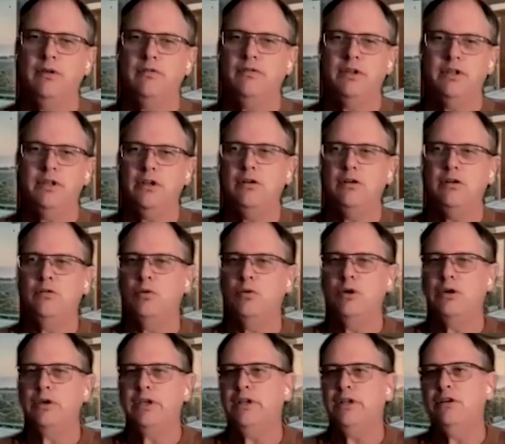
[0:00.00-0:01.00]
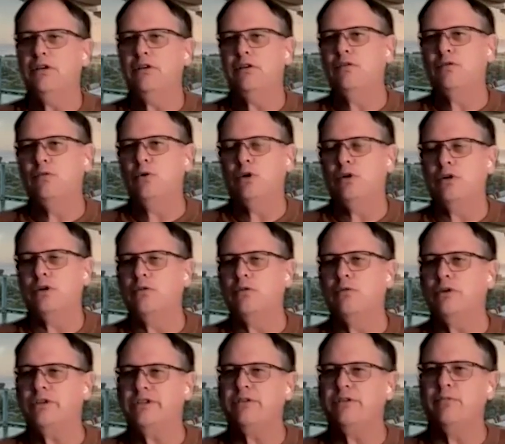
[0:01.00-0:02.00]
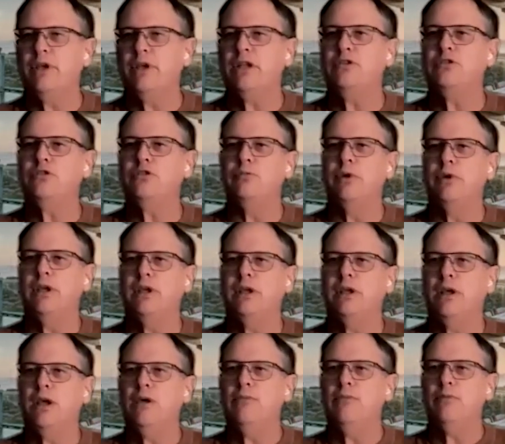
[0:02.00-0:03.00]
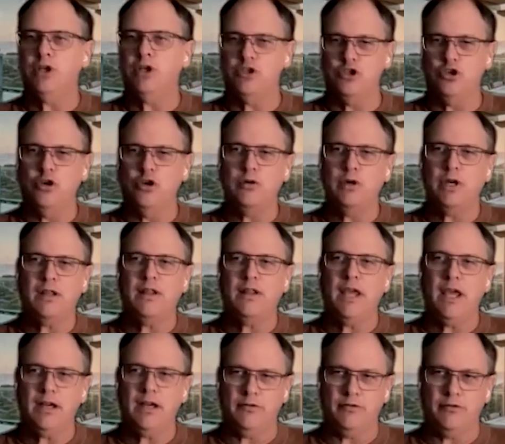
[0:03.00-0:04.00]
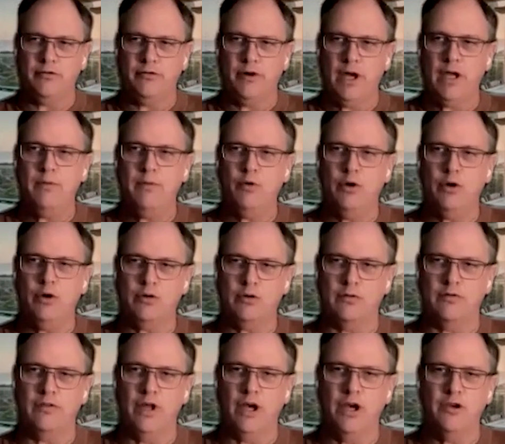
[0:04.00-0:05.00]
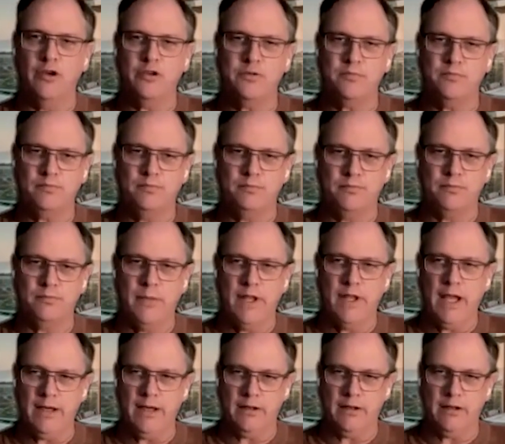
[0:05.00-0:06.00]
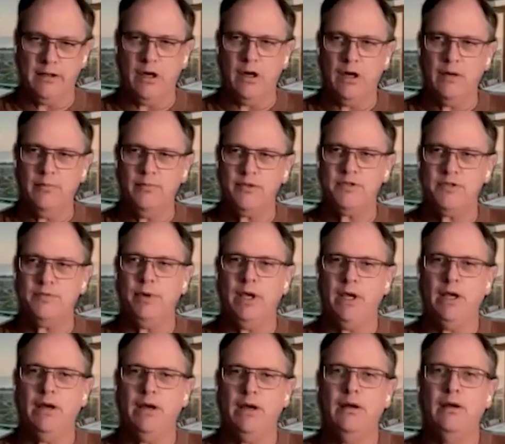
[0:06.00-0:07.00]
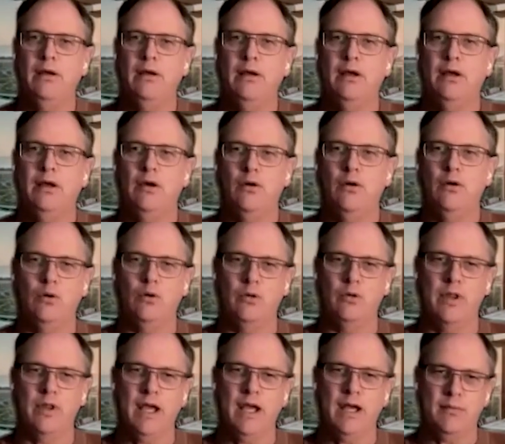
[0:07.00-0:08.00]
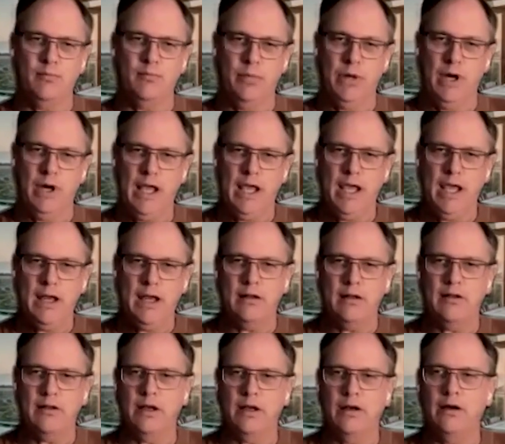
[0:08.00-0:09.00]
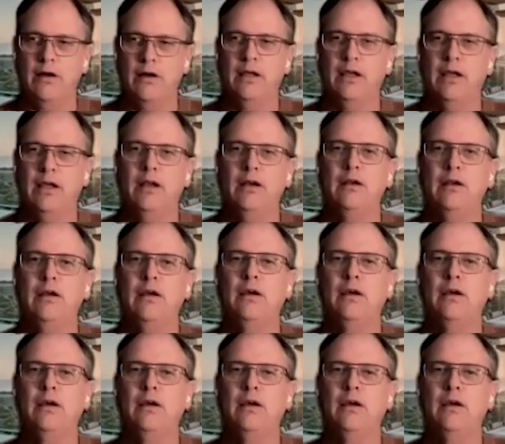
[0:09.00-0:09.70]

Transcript: if it didn't work, it didn't work. It wasn't meant to be. But during that framework of those, that time span, or that plan that I had,